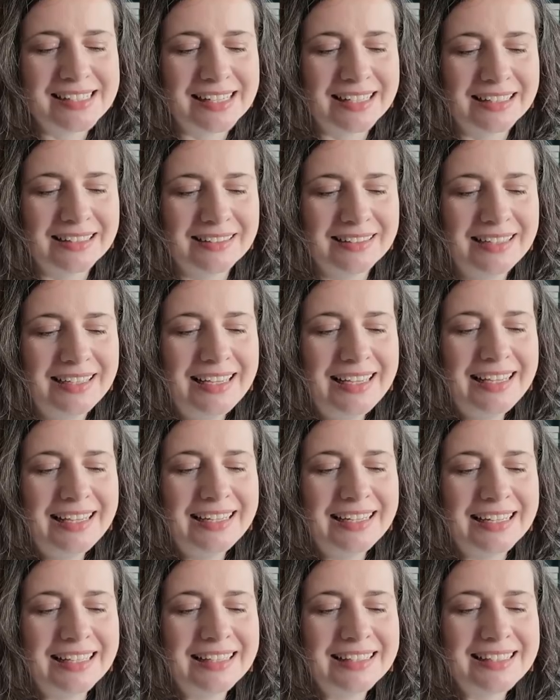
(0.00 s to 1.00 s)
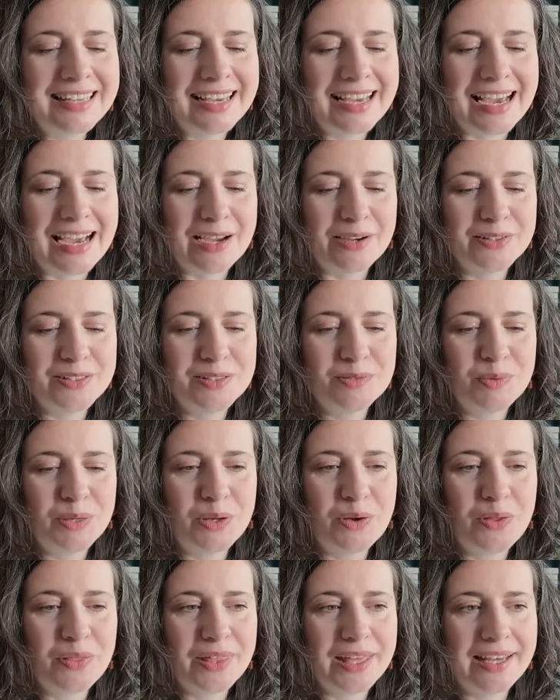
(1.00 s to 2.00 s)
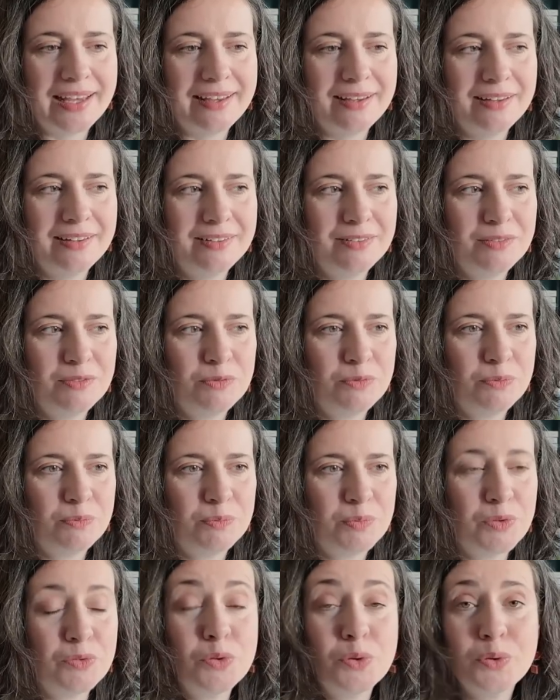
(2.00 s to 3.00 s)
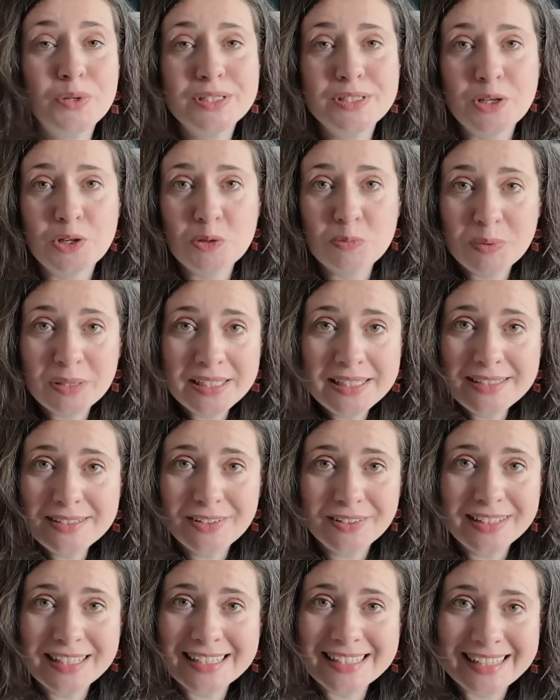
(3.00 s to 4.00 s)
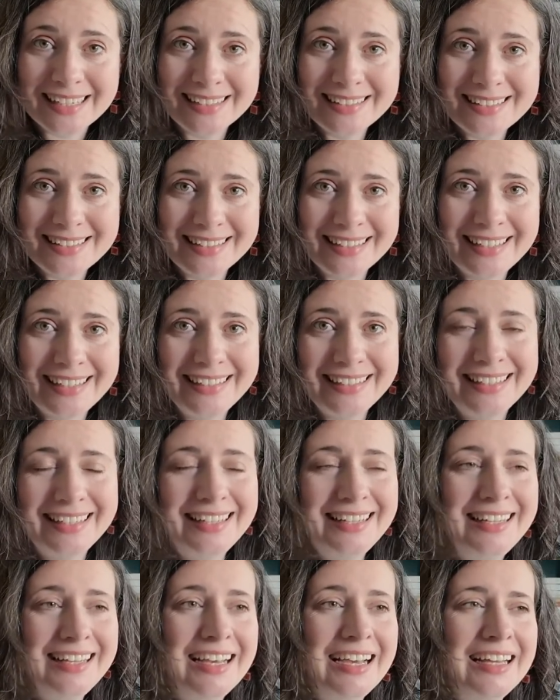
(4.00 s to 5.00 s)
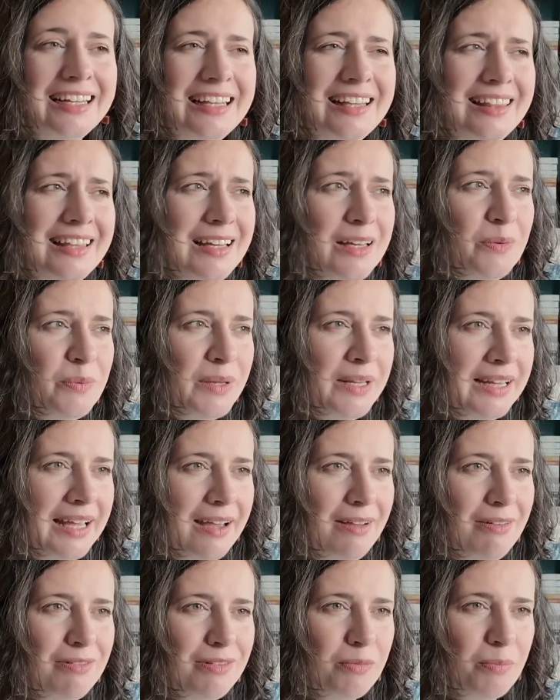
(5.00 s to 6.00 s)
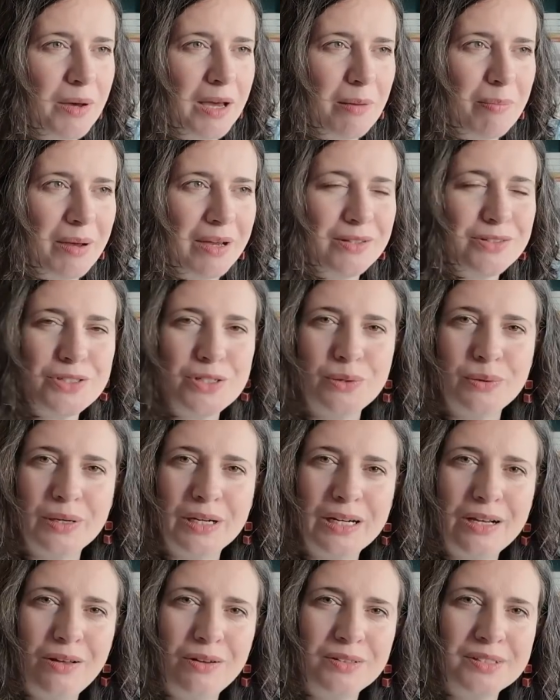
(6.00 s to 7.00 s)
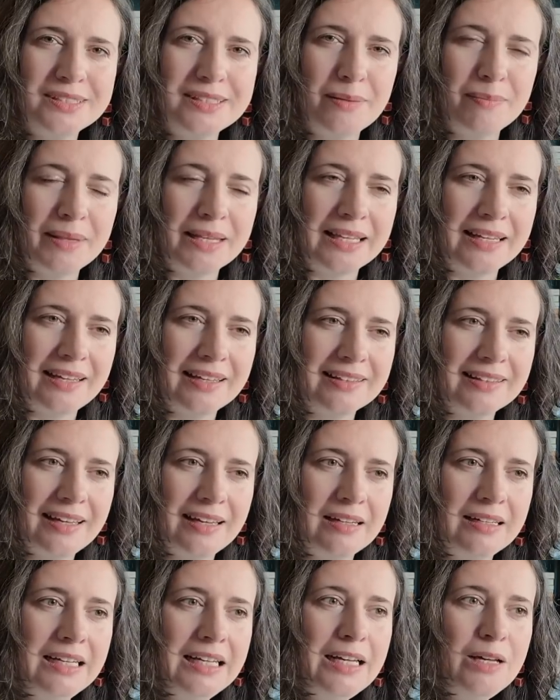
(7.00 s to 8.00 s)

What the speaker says: little day out. We got there before it opened on the Saturday, and I think we left by about 2 o'clock, something like that.